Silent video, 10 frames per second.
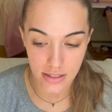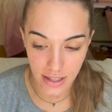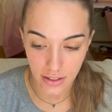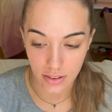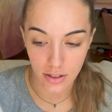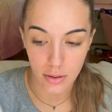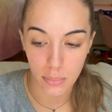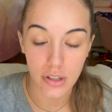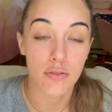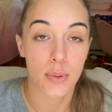like the
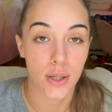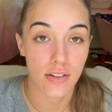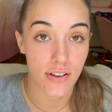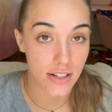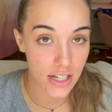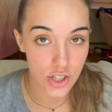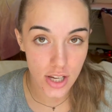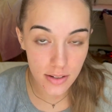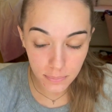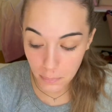Believe Beauty
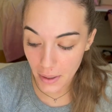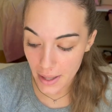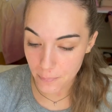foundation, but